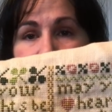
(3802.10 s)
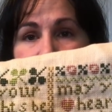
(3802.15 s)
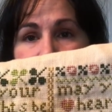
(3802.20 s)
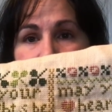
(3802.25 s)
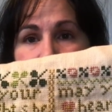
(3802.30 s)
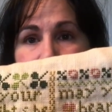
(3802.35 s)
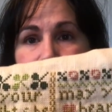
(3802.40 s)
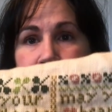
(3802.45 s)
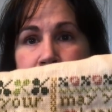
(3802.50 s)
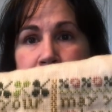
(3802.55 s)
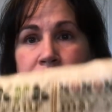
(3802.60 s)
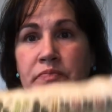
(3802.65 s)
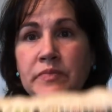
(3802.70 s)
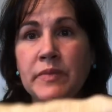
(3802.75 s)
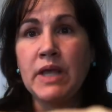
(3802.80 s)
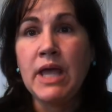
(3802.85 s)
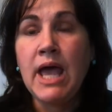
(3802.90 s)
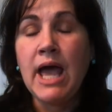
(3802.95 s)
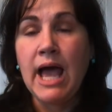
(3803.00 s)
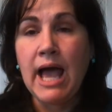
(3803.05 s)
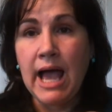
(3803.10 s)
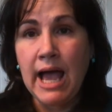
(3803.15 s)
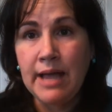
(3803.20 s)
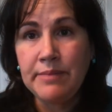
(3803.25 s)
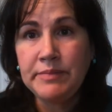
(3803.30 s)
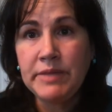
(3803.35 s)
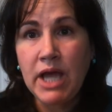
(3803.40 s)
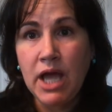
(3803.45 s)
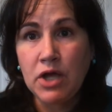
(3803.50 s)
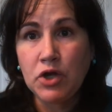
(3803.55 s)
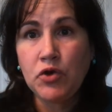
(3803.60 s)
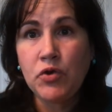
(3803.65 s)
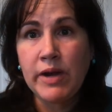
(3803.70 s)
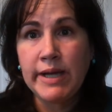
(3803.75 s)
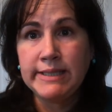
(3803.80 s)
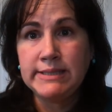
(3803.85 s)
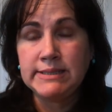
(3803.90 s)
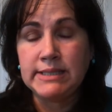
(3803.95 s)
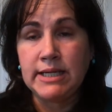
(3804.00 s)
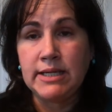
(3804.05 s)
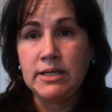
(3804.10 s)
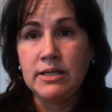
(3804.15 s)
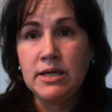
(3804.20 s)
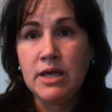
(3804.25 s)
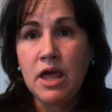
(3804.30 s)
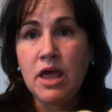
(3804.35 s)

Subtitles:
linen. I'm not crazy.